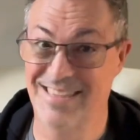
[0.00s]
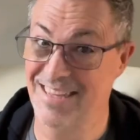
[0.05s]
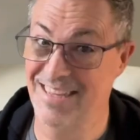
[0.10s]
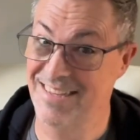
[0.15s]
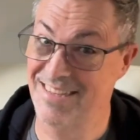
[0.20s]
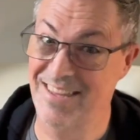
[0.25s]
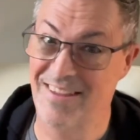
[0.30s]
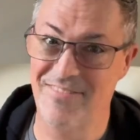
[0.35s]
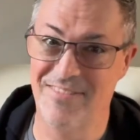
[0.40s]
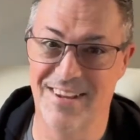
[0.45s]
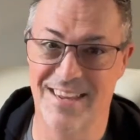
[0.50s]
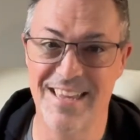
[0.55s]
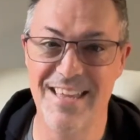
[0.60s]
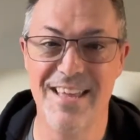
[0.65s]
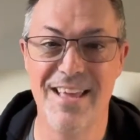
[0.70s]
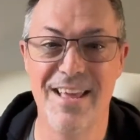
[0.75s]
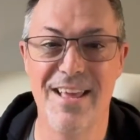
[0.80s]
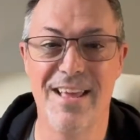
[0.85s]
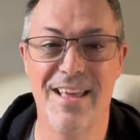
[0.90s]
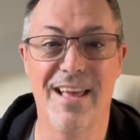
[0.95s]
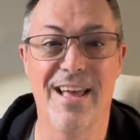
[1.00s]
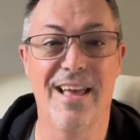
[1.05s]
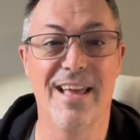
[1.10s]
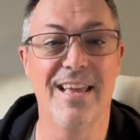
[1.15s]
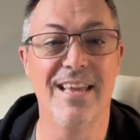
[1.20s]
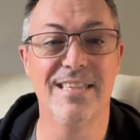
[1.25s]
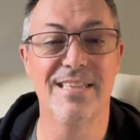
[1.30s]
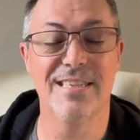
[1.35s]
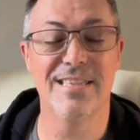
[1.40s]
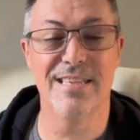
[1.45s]
Definitely.
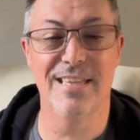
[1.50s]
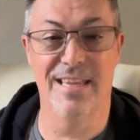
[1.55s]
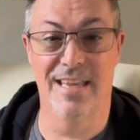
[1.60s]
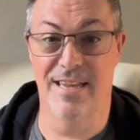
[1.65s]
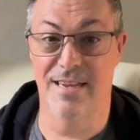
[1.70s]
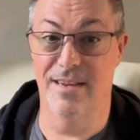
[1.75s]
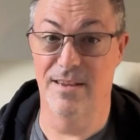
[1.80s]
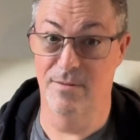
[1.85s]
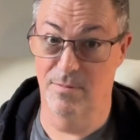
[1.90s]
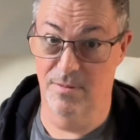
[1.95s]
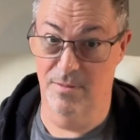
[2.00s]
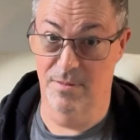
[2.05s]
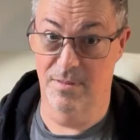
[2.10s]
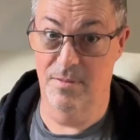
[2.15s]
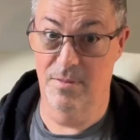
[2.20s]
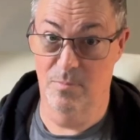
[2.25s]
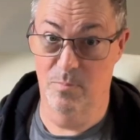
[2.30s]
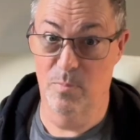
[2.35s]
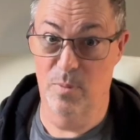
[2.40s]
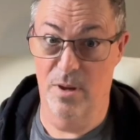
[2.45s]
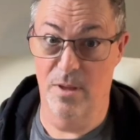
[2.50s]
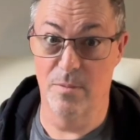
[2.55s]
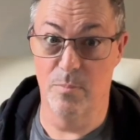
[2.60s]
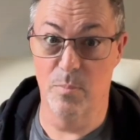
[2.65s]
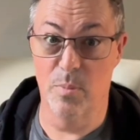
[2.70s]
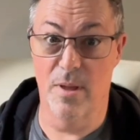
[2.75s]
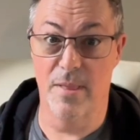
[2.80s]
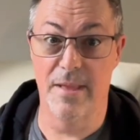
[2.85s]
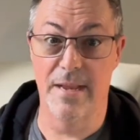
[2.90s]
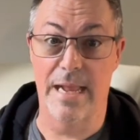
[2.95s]
And by
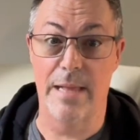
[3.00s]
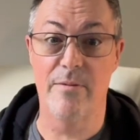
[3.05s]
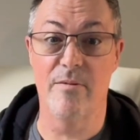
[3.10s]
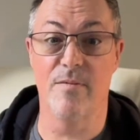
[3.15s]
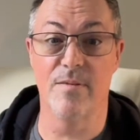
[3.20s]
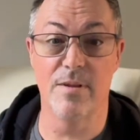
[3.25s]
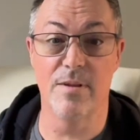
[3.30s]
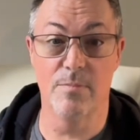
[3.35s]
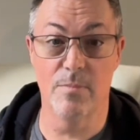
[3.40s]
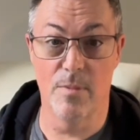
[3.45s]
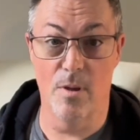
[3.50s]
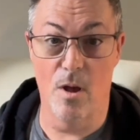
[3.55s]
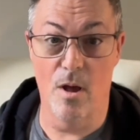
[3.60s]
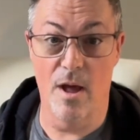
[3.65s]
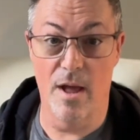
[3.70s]
the name of it,